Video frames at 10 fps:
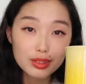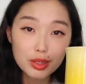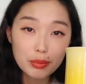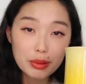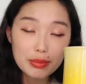
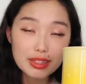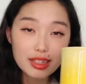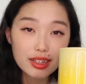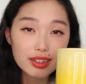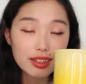Don't be
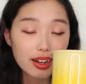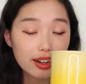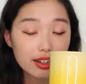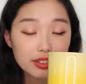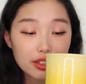misled, I
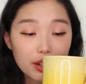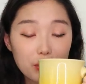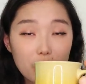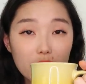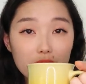actually
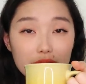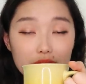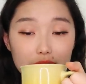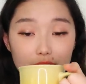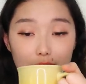have water in
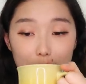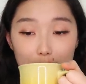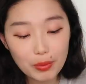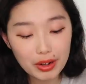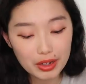this cup.
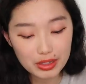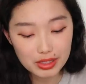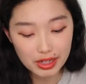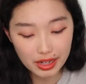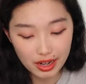We're here
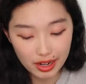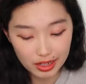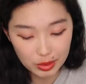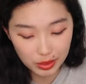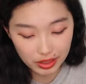staying
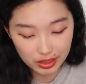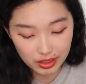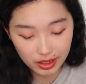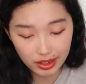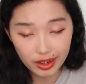
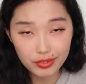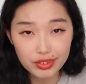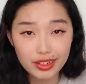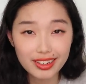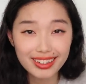hydrated, not
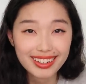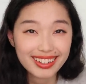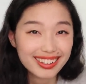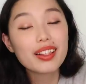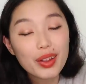caffeinated.
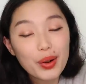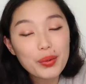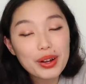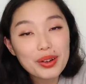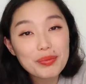
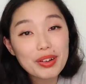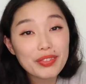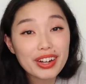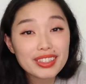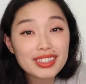Hello, my
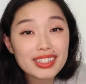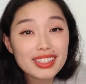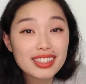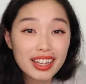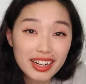friends,
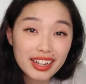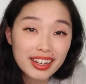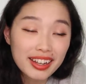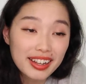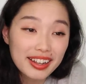it's
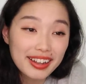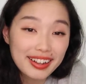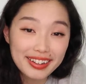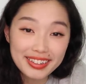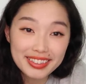Nina,
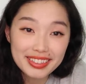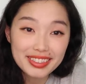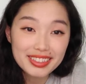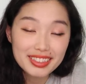and